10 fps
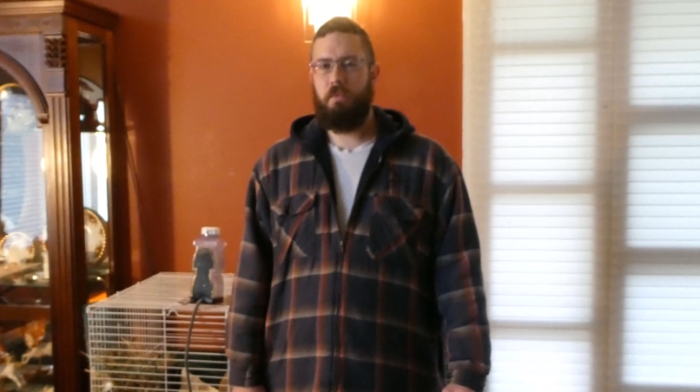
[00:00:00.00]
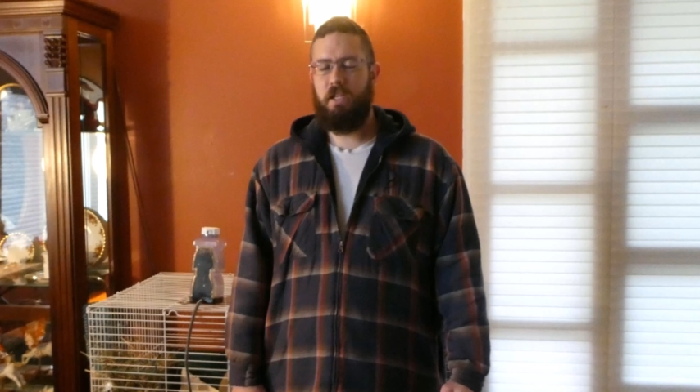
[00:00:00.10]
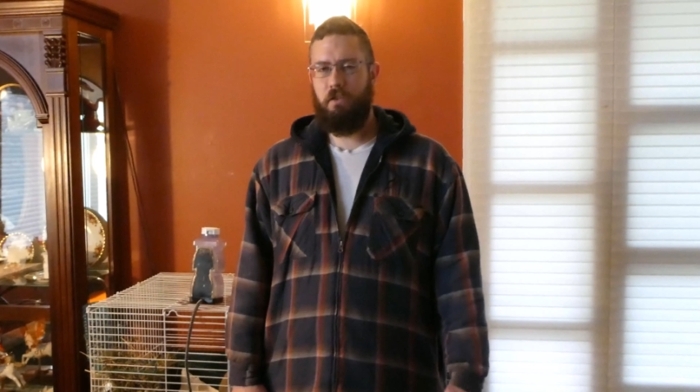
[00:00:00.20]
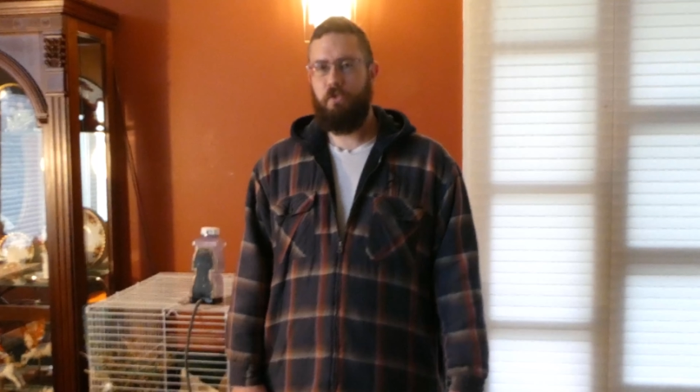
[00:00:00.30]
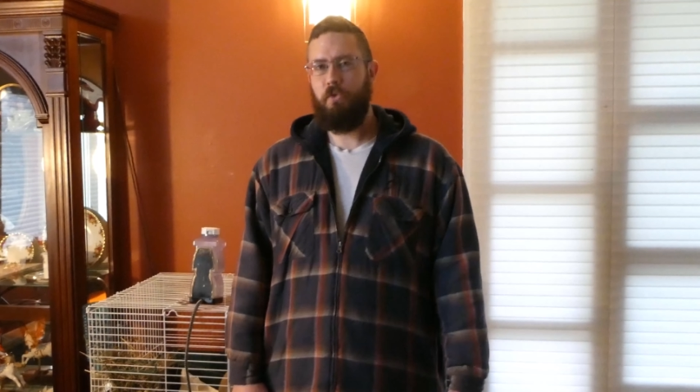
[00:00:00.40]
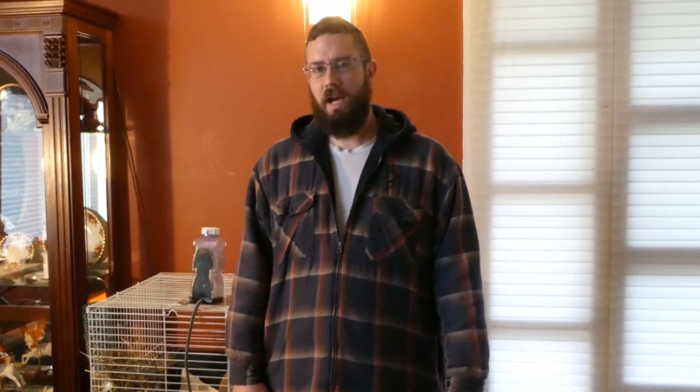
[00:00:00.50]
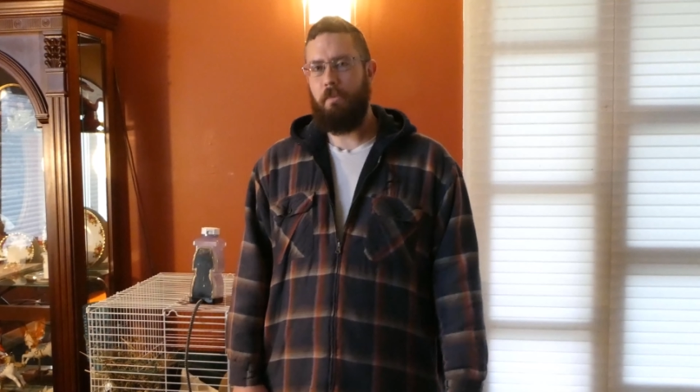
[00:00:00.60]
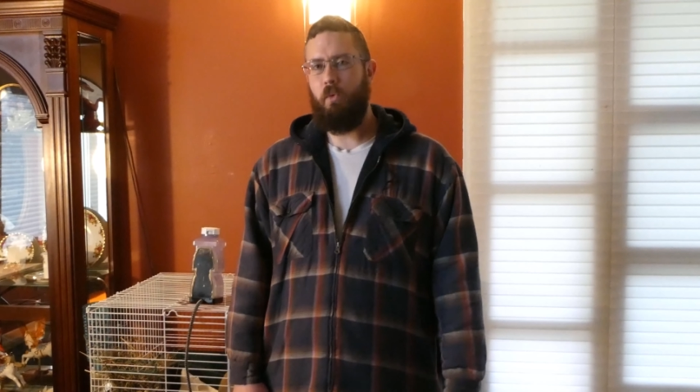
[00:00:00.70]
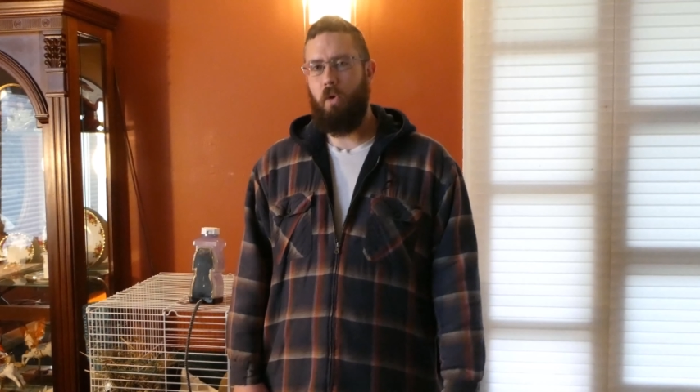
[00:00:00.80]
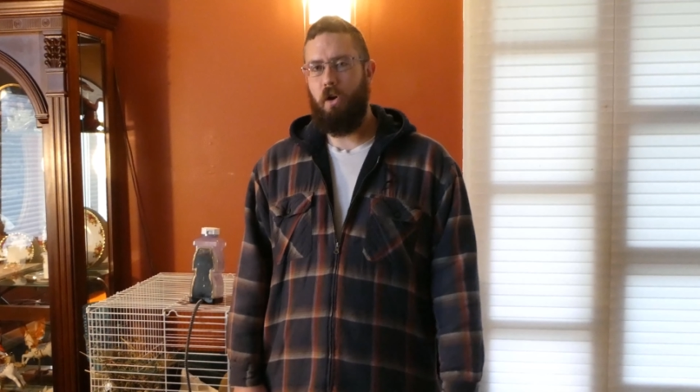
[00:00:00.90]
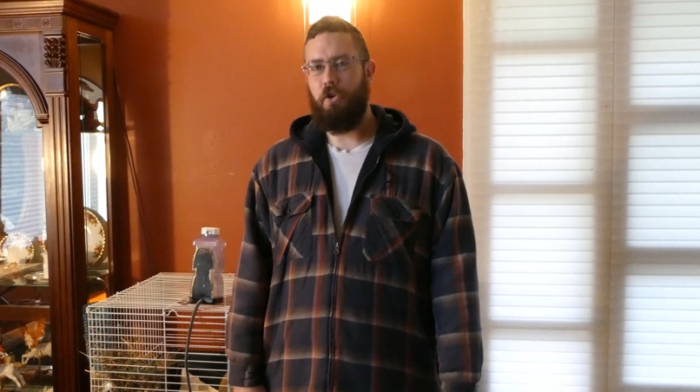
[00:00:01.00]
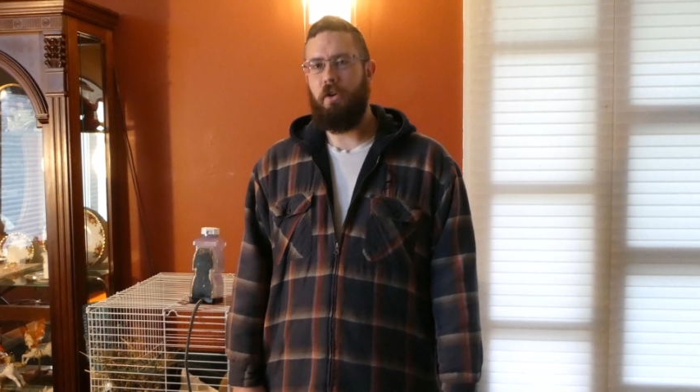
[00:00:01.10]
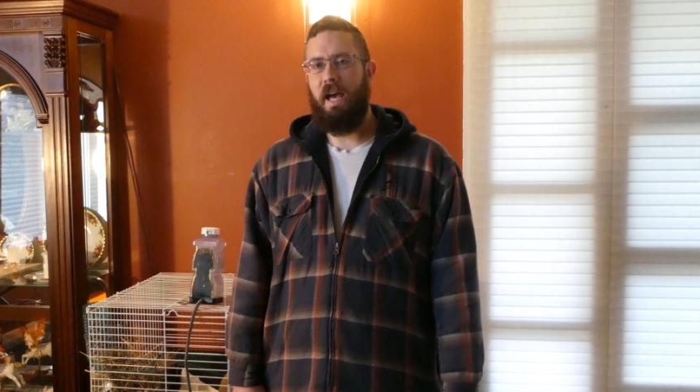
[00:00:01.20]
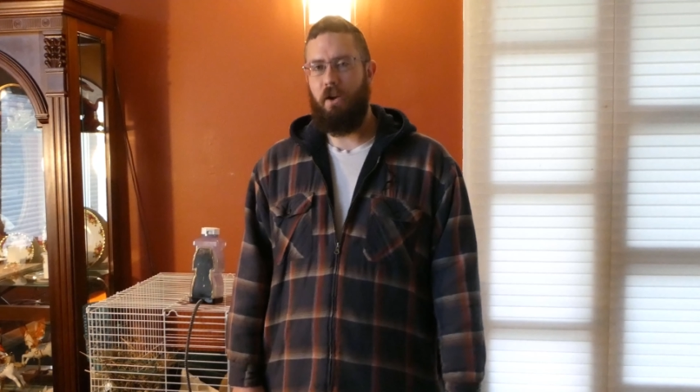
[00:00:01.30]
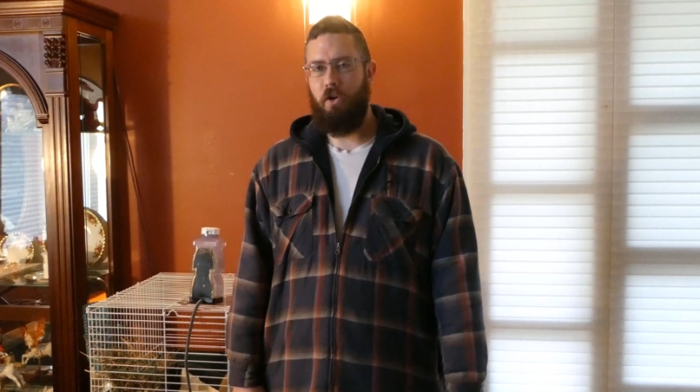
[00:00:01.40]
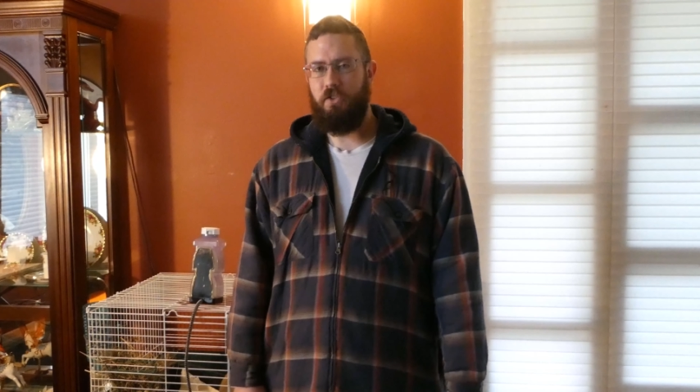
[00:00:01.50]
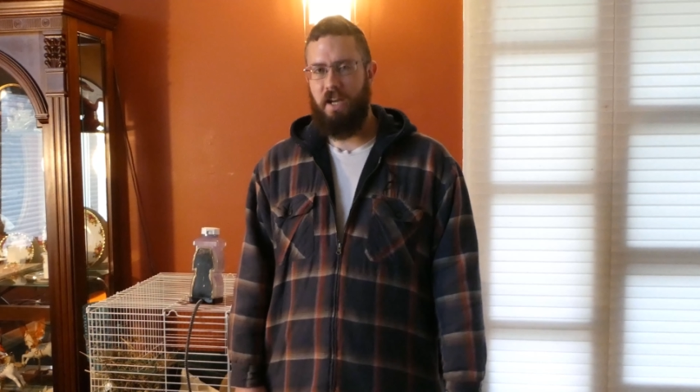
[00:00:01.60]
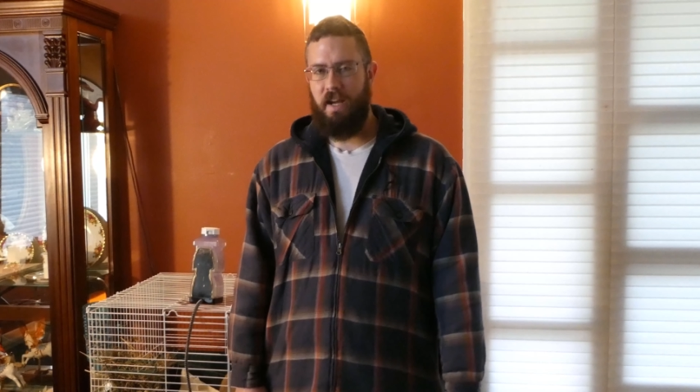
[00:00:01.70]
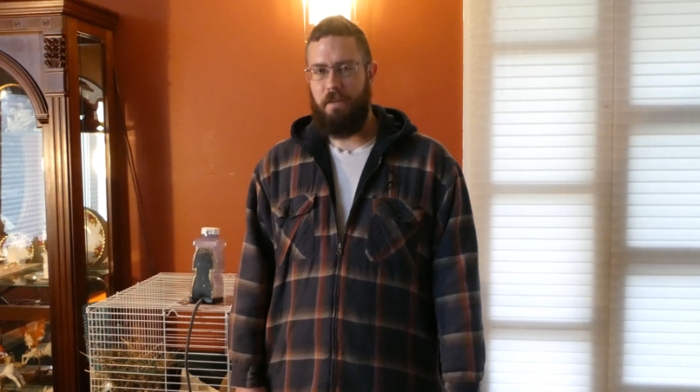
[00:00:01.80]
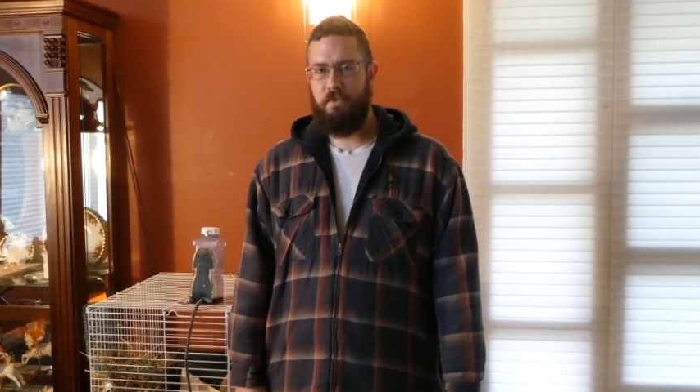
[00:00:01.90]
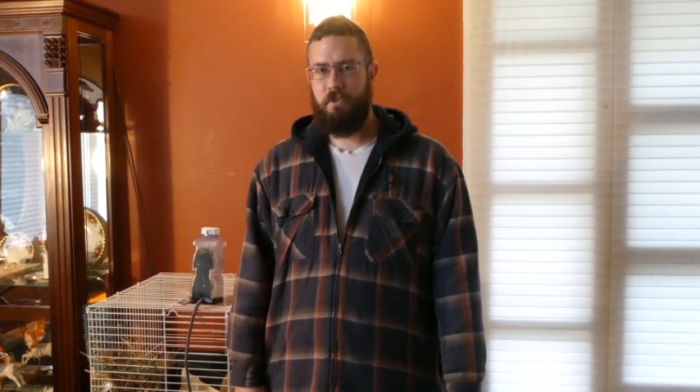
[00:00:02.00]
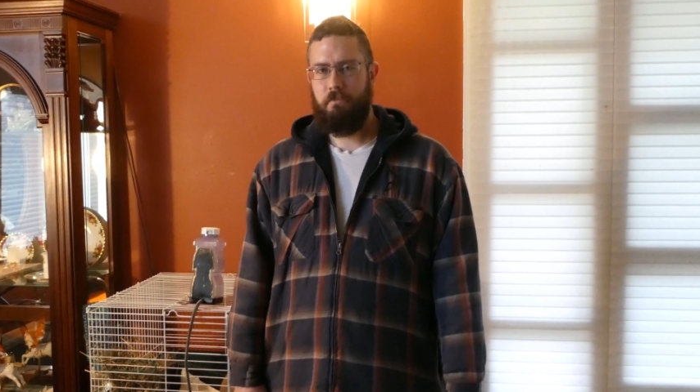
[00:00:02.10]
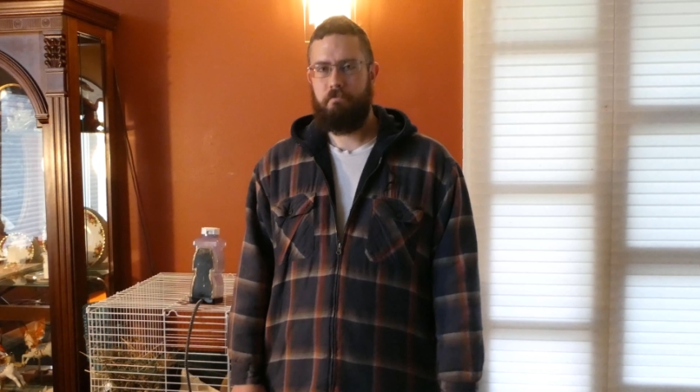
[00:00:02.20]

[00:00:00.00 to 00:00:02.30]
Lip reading: give your rabbit water at all times.